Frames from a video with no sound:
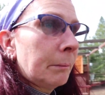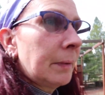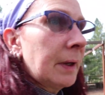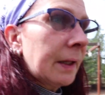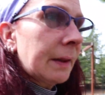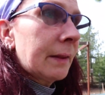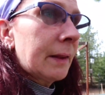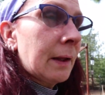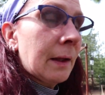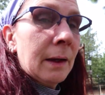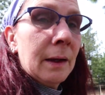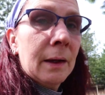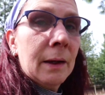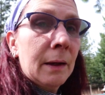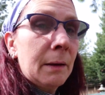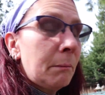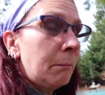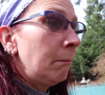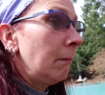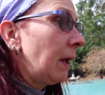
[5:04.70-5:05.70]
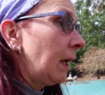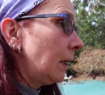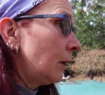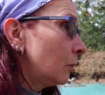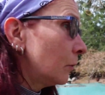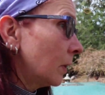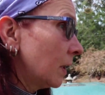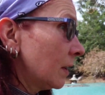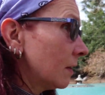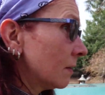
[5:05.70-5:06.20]
But the
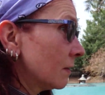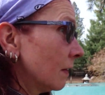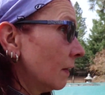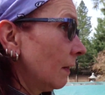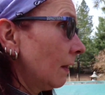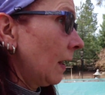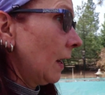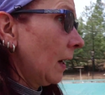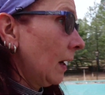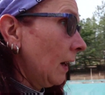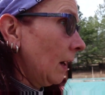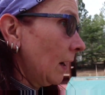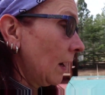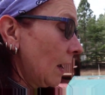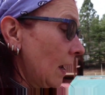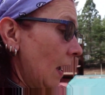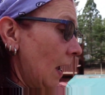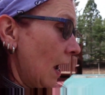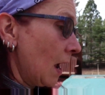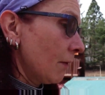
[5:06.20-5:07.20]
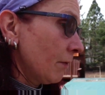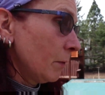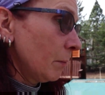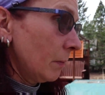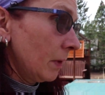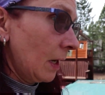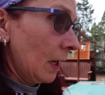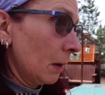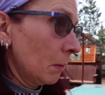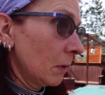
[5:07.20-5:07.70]
main reason they
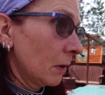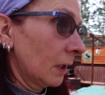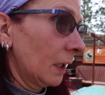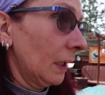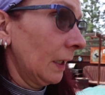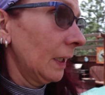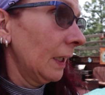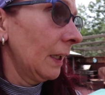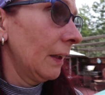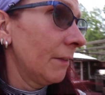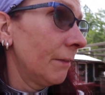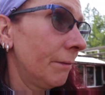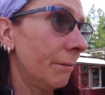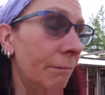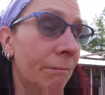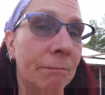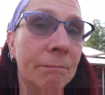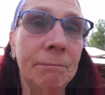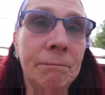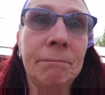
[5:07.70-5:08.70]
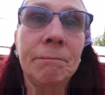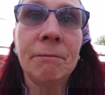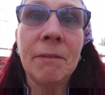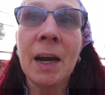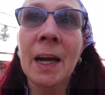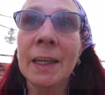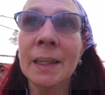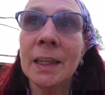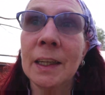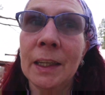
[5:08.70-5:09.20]
haven't been able to
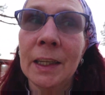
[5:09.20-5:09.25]
find